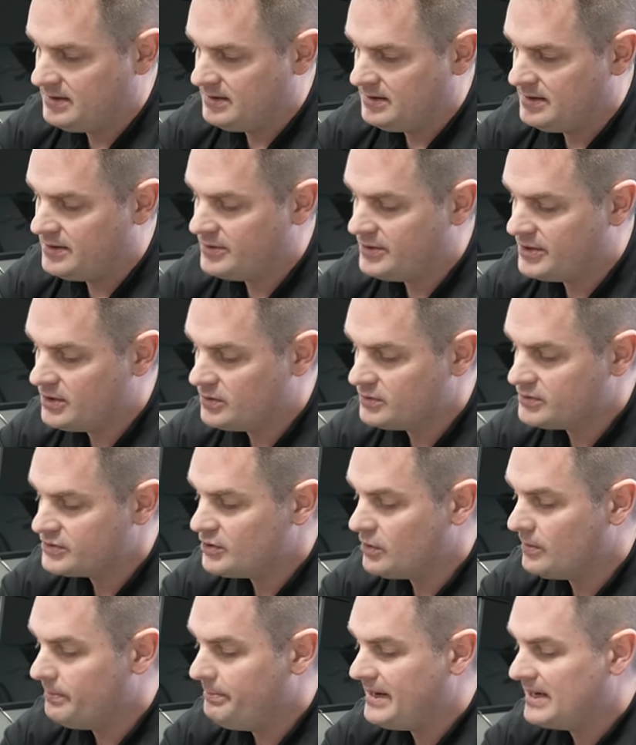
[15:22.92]
There you go.
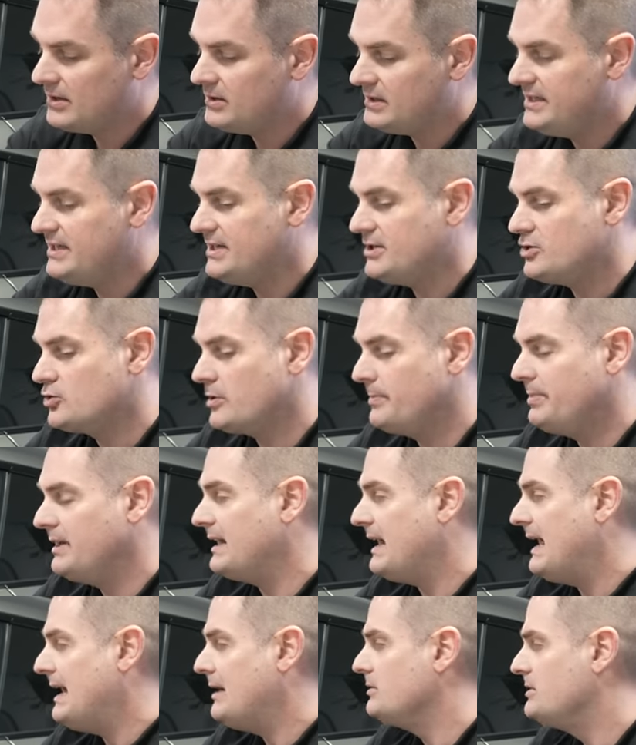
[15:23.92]
So barely
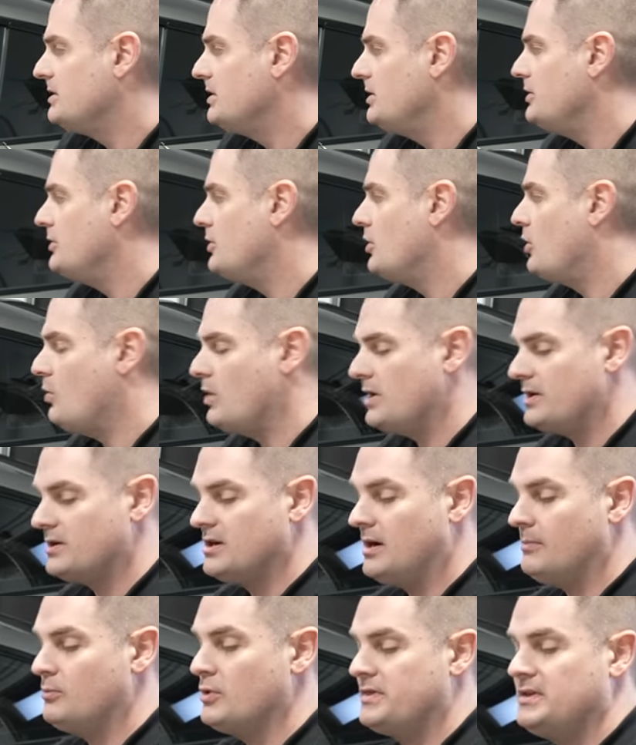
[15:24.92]
dripping out. You don't want to
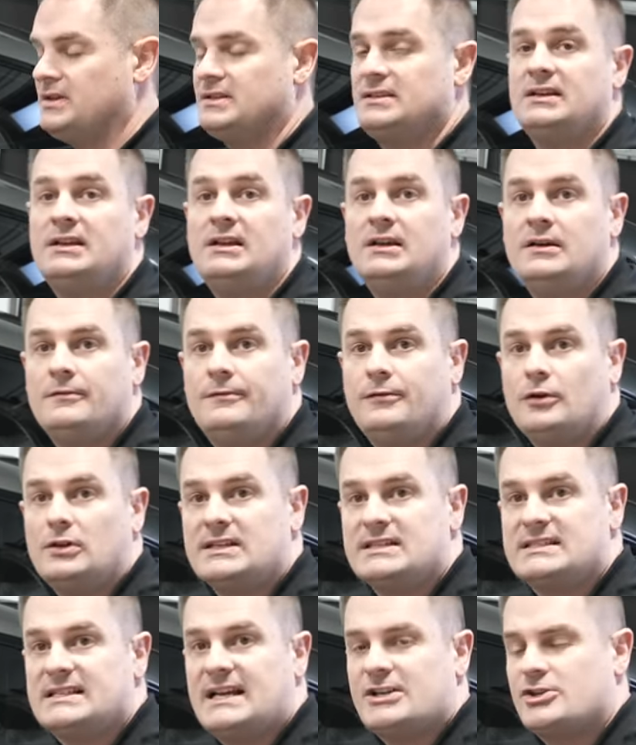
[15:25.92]
come with it
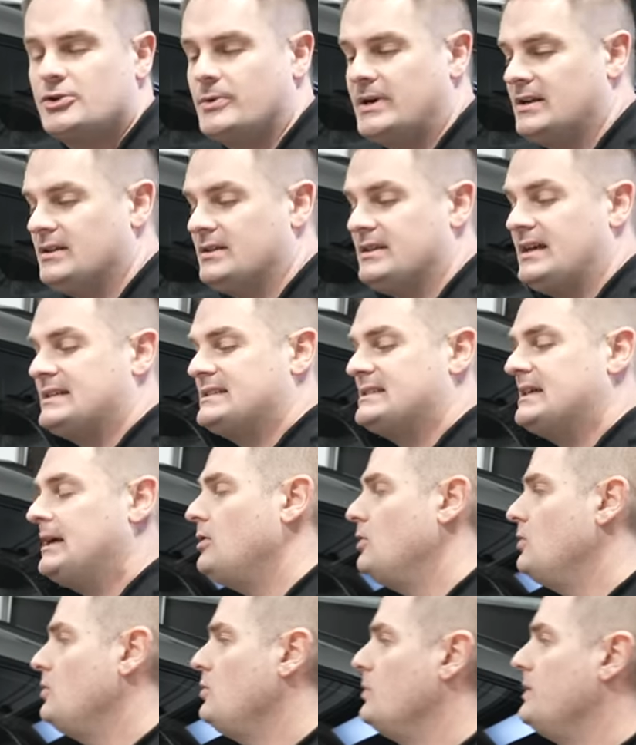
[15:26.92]
fully saturated. That's
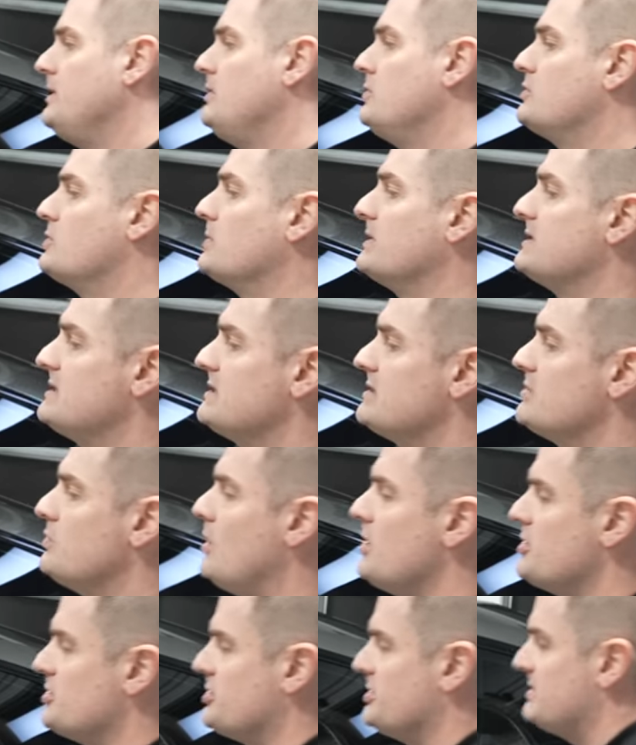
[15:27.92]
how we use rinseless
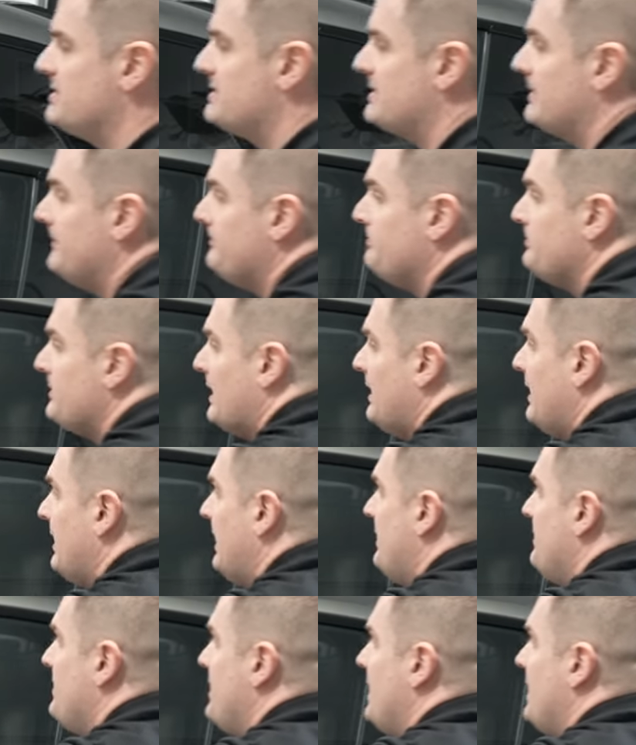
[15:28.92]
washes. And